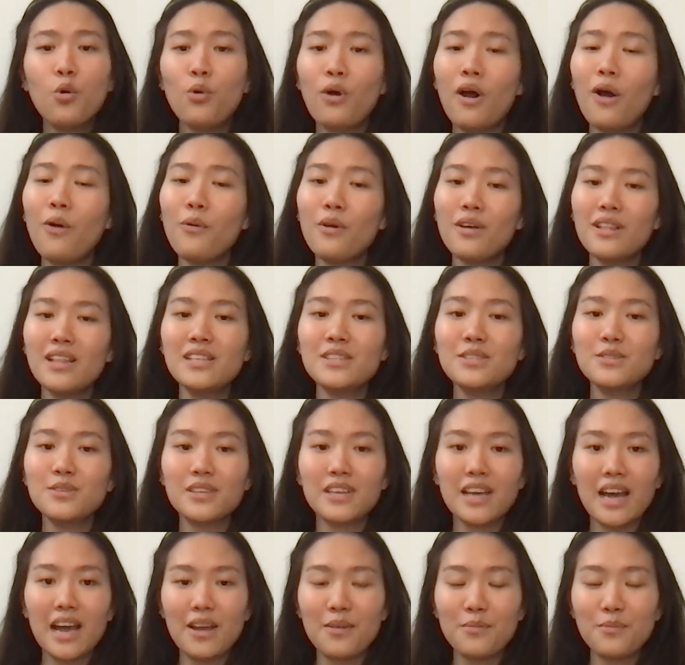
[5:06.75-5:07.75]
who are willing
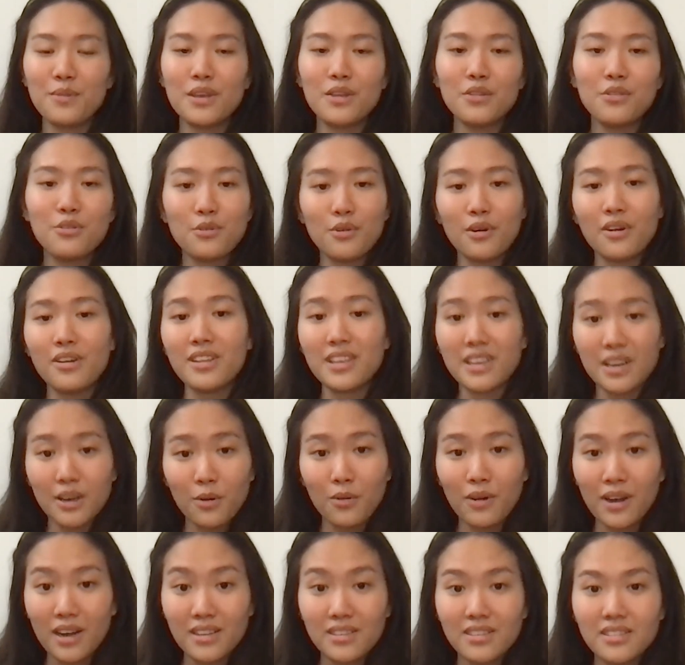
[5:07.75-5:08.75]
to guide me throughout
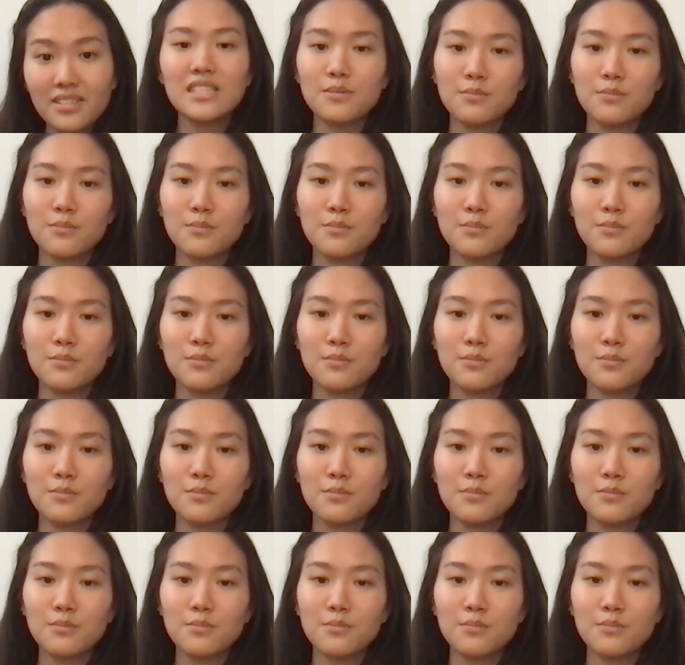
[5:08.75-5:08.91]
year one.